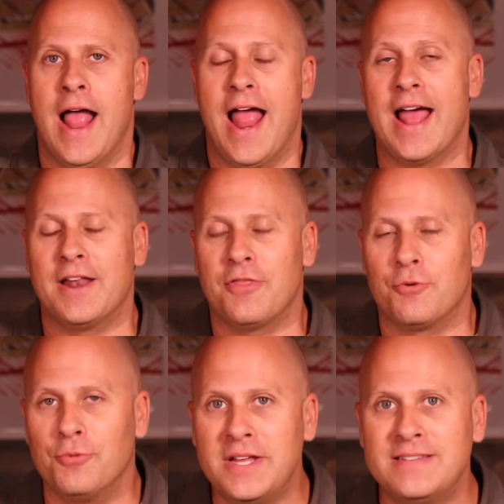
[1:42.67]
And the
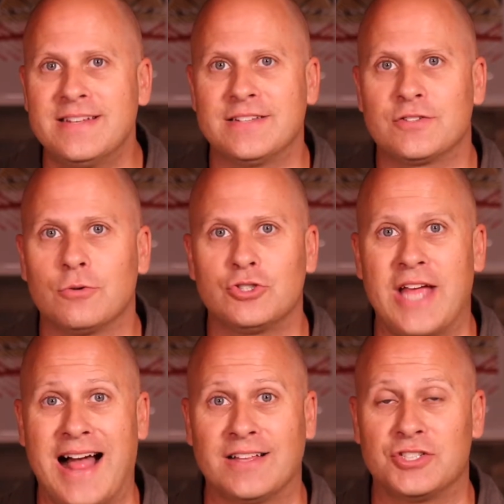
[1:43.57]
reason it's so
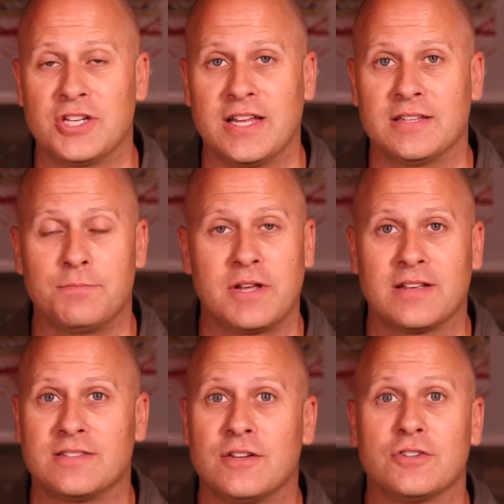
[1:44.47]
challenging is
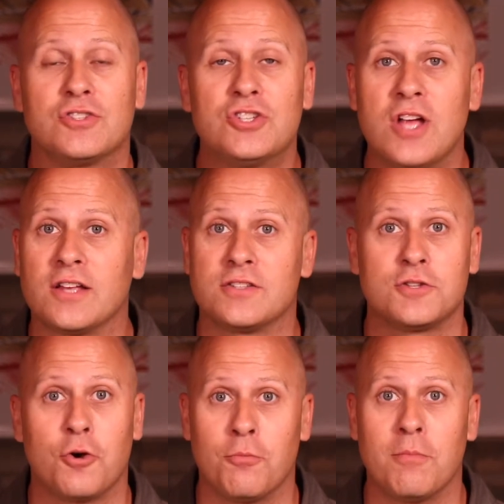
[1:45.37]
because there's just
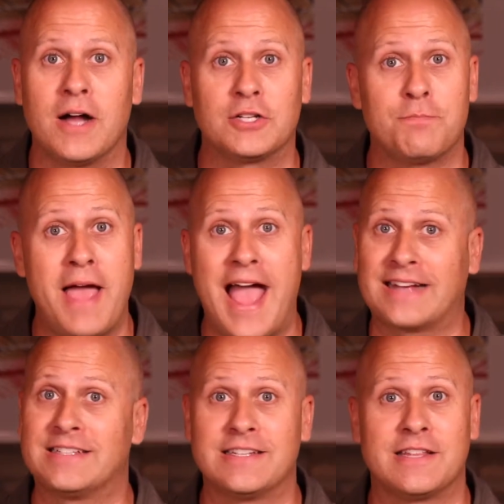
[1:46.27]
so much
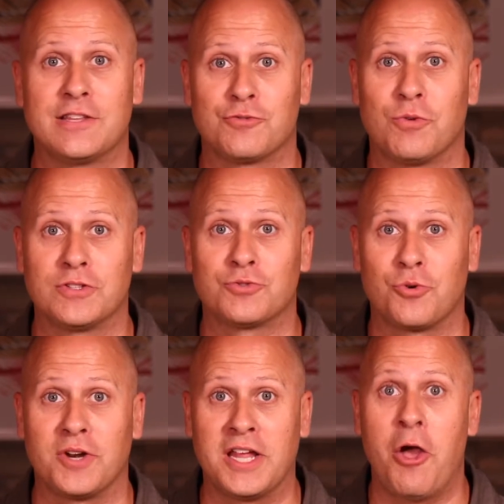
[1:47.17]
packed into this one
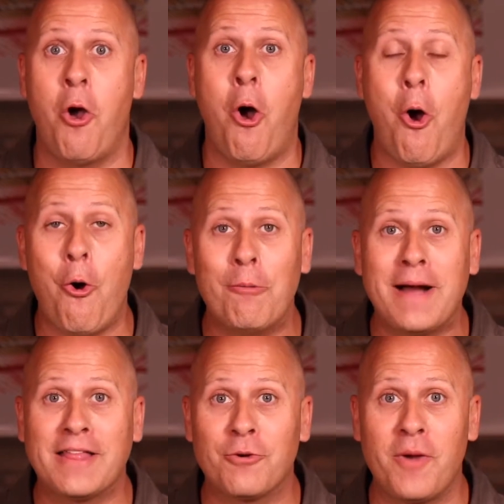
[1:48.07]
sortie. Oh,
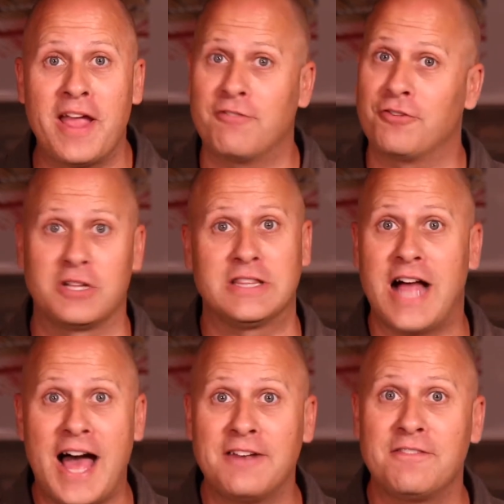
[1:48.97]
by the way, for a
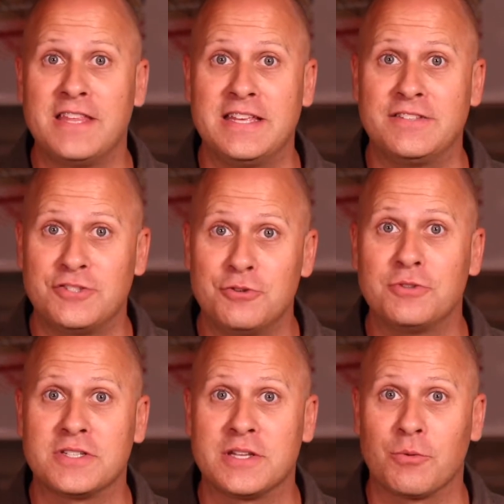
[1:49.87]
lot of these
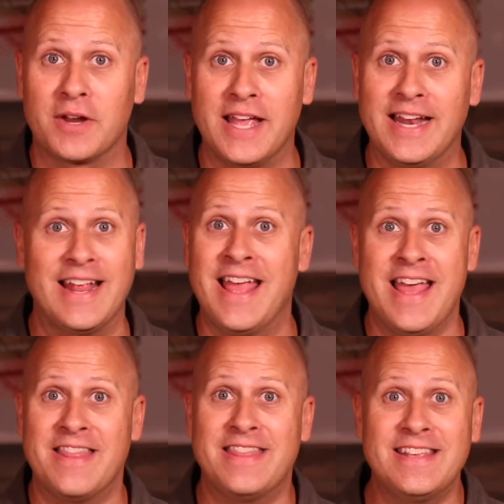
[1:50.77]
students that we're getting,
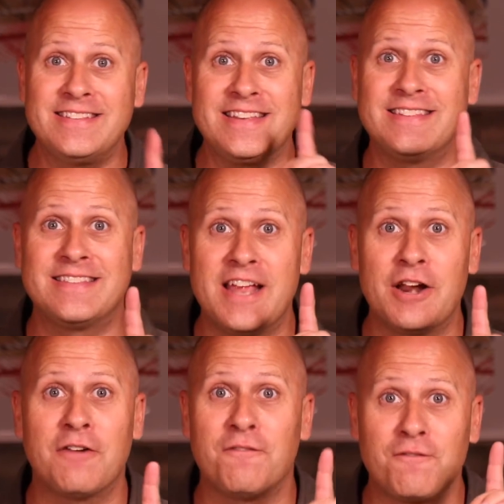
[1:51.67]
this is
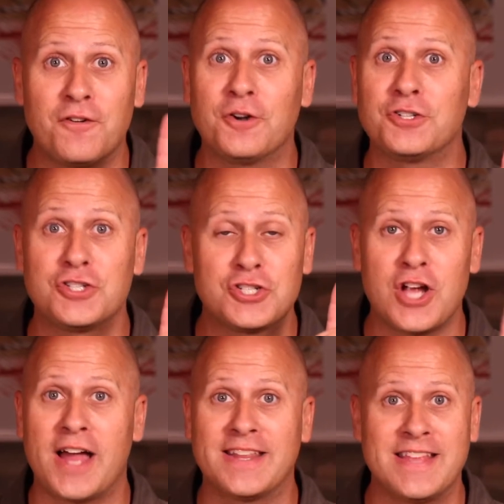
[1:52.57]
their first
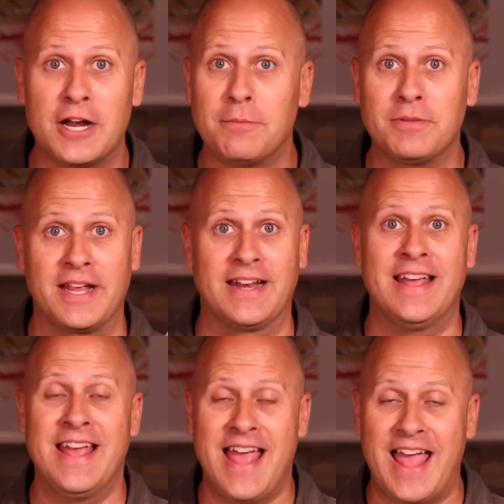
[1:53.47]
shot at the airplane,
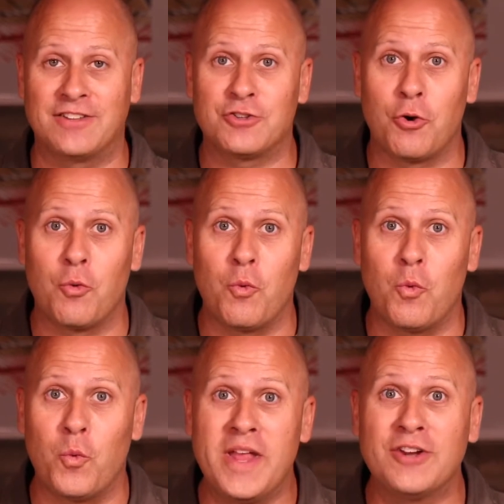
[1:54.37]
and so
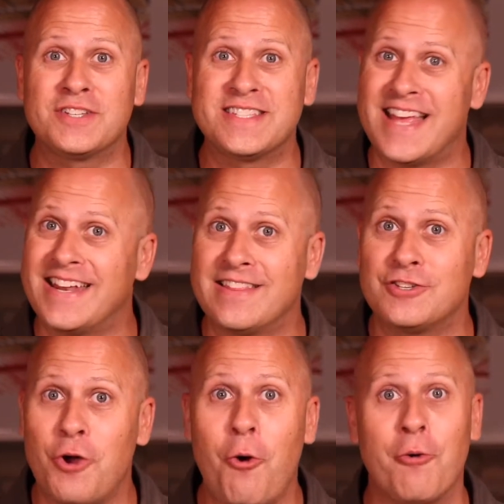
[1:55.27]
we're setting
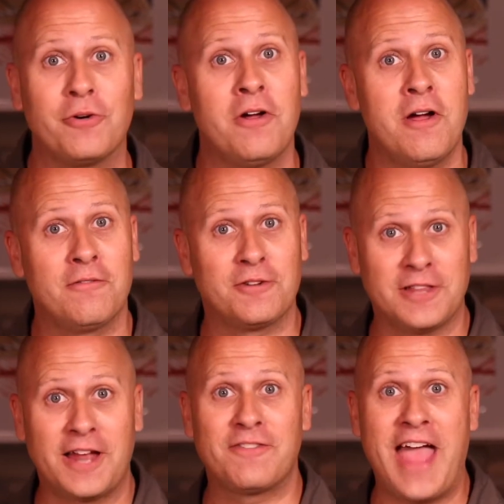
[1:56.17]
the tone for a
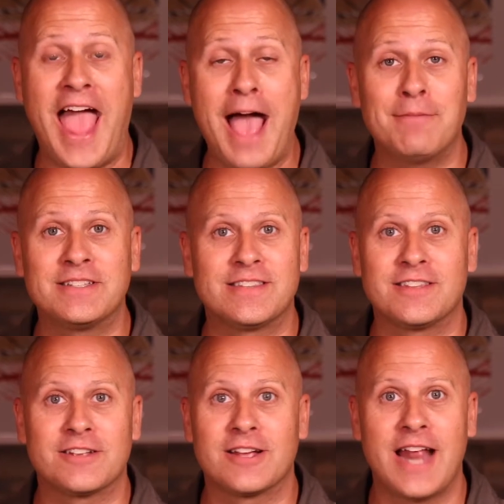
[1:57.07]
lot of the habits that
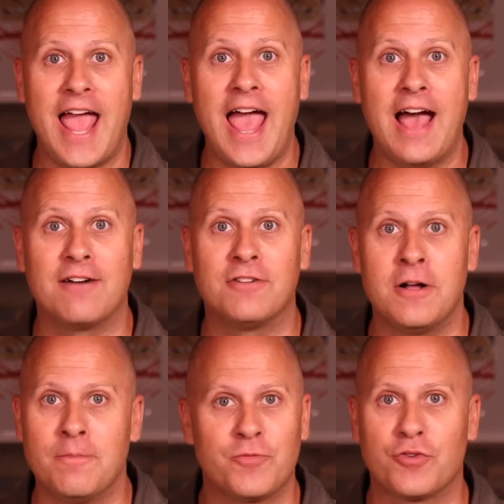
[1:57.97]
they're going to
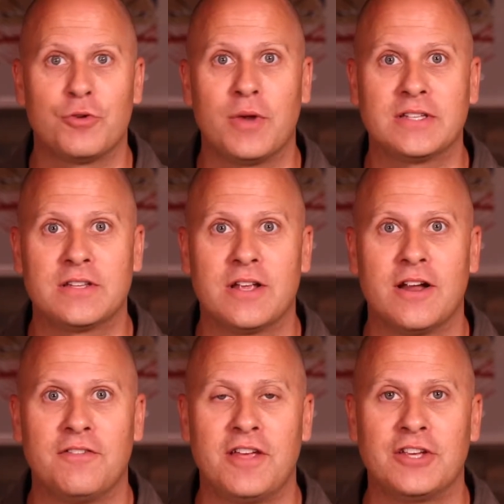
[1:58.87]
have for the rest of their
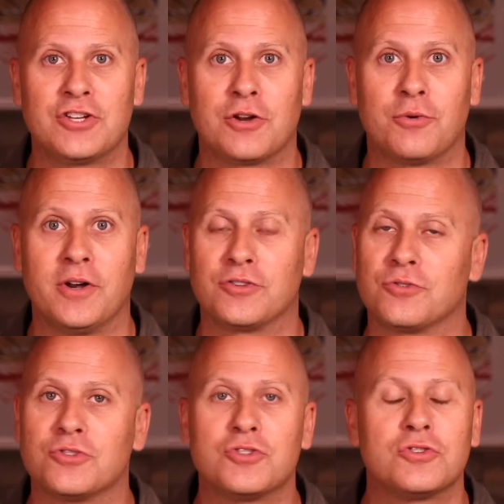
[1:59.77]
aviation career.
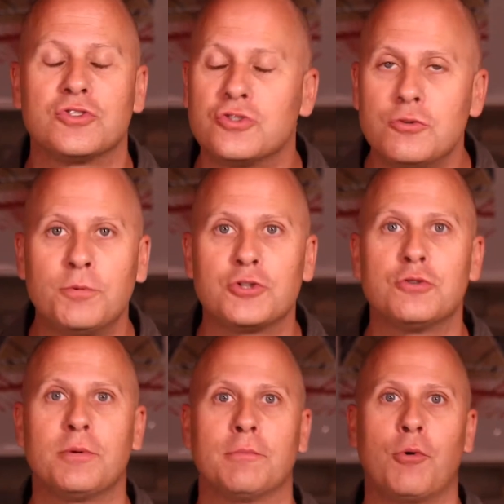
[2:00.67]
So it's super
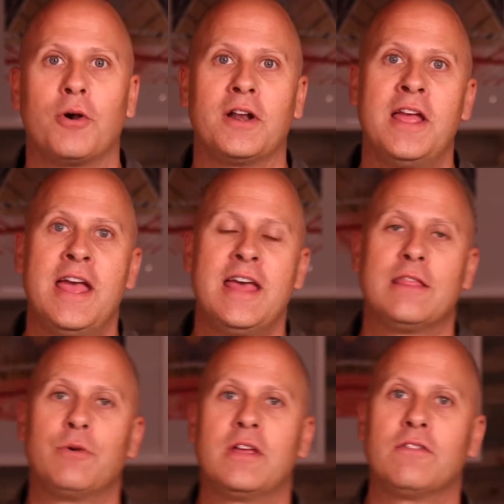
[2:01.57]
important
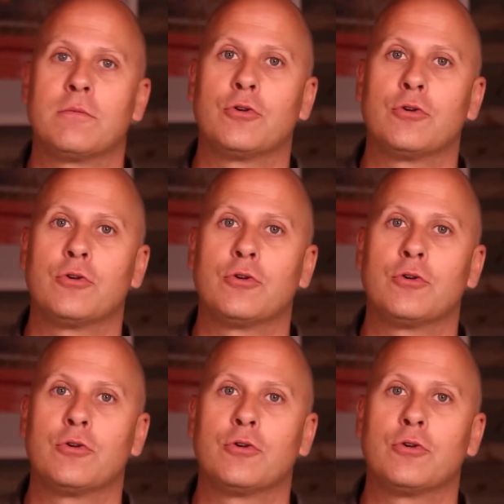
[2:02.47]
that we give them